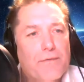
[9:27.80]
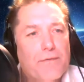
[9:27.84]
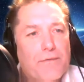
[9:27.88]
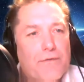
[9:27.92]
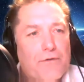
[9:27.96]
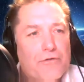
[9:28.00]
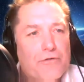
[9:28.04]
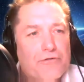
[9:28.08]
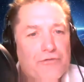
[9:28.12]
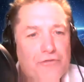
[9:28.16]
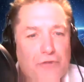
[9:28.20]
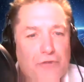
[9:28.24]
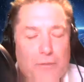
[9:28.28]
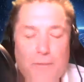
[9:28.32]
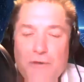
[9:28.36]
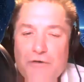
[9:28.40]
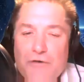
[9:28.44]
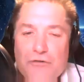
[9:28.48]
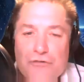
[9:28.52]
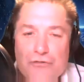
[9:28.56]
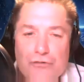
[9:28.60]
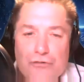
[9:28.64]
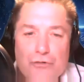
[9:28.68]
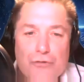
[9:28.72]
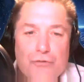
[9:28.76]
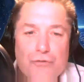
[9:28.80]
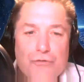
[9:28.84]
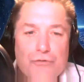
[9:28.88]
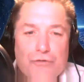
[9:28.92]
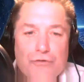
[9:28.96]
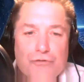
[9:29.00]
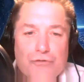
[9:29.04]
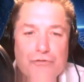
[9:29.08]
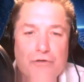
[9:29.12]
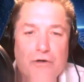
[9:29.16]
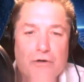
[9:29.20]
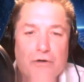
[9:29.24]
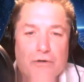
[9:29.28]
there's so much truth to
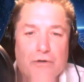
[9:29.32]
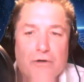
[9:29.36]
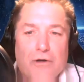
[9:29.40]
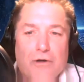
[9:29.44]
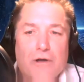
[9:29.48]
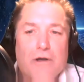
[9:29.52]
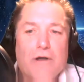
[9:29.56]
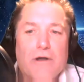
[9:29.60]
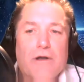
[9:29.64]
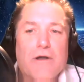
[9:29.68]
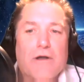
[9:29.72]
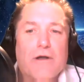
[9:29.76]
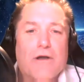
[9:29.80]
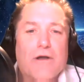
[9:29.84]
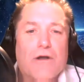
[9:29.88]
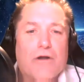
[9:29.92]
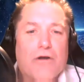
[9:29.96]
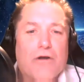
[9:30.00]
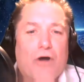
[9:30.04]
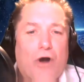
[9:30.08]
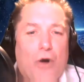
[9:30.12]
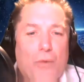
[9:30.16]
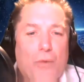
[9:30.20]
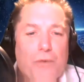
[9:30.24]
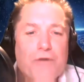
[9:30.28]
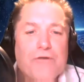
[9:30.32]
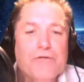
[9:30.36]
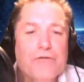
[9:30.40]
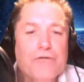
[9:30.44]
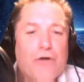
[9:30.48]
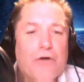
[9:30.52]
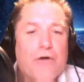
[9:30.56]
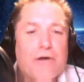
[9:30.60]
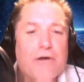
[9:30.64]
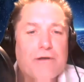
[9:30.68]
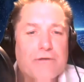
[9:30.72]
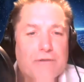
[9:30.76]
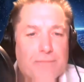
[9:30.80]
song. Always
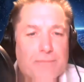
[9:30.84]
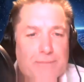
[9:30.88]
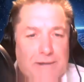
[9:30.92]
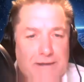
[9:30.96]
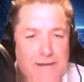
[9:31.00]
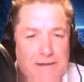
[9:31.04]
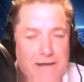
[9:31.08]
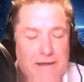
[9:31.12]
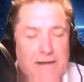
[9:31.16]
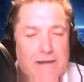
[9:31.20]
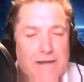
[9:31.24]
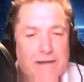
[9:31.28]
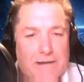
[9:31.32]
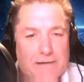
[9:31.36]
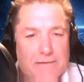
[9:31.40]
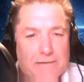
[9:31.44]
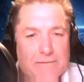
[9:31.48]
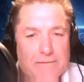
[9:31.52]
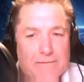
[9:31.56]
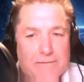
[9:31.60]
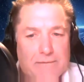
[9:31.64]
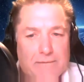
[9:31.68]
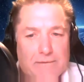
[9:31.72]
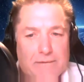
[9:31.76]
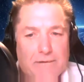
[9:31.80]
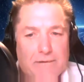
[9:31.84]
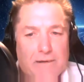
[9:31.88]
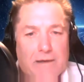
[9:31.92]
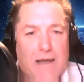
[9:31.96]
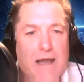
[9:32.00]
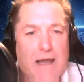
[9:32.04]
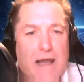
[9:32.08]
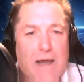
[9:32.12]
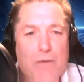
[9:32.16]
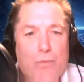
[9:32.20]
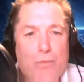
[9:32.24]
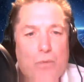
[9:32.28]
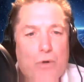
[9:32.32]
start in the beginning,
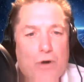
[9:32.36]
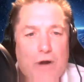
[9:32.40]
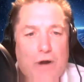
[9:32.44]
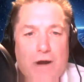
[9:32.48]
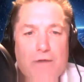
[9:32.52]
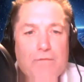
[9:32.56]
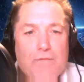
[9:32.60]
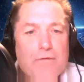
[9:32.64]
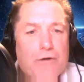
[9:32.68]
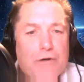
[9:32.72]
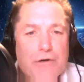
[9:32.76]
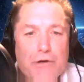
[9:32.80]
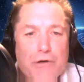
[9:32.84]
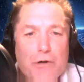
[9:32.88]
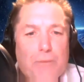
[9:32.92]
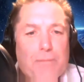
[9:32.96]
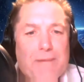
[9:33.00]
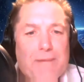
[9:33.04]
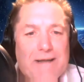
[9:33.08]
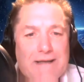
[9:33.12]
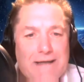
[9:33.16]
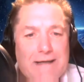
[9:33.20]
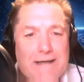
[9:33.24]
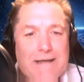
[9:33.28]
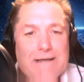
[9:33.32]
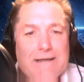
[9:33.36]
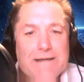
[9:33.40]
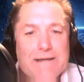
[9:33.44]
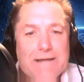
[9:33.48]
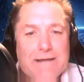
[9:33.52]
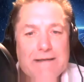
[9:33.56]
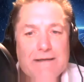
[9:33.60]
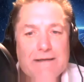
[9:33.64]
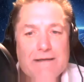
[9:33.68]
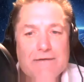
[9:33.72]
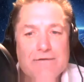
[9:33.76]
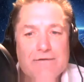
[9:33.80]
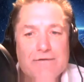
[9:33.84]
and wherever your beginning
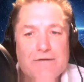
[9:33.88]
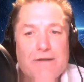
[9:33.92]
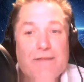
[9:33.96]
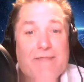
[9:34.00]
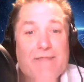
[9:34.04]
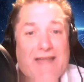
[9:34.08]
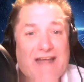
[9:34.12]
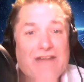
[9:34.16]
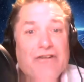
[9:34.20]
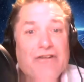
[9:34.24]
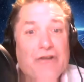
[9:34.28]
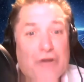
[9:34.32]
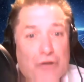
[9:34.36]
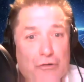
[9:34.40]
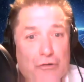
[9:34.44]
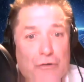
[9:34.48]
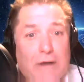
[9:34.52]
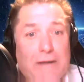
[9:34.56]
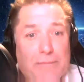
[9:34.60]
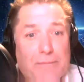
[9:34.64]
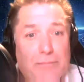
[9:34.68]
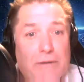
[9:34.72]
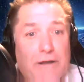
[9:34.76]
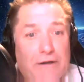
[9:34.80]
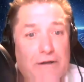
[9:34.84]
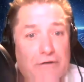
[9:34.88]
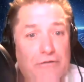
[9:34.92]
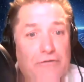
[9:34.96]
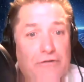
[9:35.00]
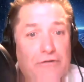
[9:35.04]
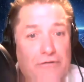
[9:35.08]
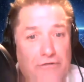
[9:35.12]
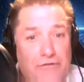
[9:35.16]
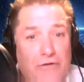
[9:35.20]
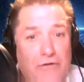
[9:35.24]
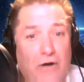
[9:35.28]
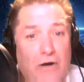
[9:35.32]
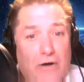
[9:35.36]
is, that's a great place to
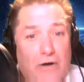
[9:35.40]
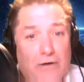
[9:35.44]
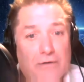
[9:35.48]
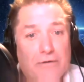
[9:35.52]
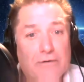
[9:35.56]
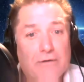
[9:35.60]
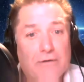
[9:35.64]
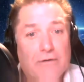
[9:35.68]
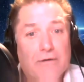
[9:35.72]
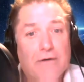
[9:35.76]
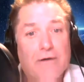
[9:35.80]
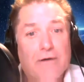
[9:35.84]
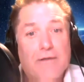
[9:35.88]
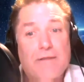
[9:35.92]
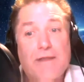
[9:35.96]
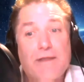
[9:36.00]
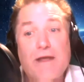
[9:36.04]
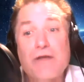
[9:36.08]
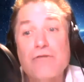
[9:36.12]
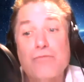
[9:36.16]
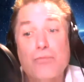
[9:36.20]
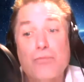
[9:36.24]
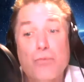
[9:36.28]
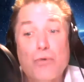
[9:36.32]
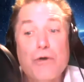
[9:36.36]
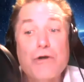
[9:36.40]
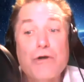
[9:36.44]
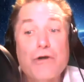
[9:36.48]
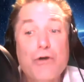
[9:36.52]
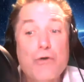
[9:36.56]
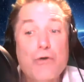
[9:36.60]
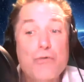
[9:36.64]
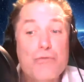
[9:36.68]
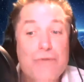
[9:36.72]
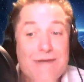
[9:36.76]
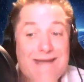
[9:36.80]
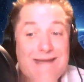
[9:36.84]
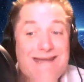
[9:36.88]
start. That's where
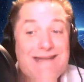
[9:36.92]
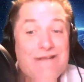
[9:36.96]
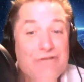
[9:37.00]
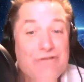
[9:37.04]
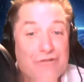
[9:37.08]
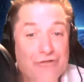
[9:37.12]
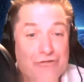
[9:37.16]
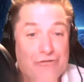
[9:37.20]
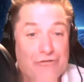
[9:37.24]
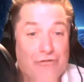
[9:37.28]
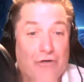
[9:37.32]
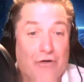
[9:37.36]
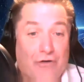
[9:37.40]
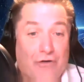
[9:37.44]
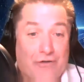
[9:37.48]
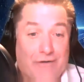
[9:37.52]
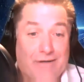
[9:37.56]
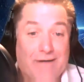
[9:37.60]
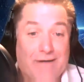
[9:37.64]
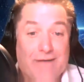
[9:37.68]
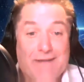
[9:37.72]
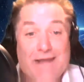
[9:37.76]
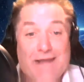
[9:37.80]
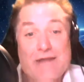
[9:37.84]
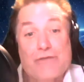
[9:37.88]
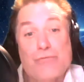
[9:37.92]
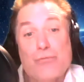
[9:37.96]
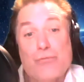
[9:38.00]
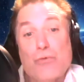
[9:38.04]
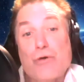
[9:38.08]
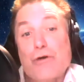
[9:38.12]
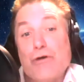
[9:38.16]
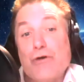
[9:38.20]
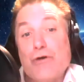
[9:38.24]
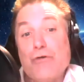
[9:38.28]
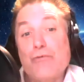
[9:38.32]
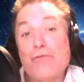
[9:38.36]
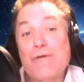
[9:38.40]
you need to start. That's where
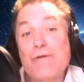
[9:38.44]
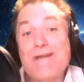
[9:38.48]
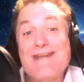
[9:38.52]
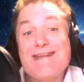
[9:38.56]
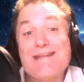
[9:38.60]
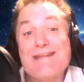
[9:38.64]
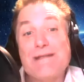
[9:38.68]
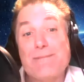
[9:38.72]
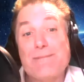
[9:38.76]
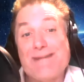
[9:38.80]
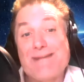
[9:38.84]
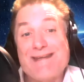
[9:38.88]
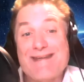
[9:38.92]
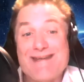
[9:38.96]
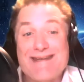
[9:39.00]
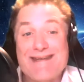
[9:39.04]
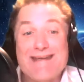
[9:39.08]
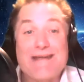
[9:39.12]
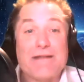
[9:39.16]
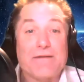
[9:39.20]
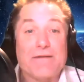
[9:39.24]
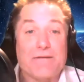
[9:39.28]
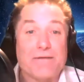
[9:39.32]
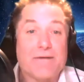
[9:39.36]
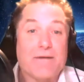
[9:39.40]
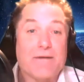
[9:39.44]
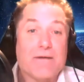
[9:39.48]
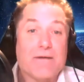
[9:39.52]
you need to begin.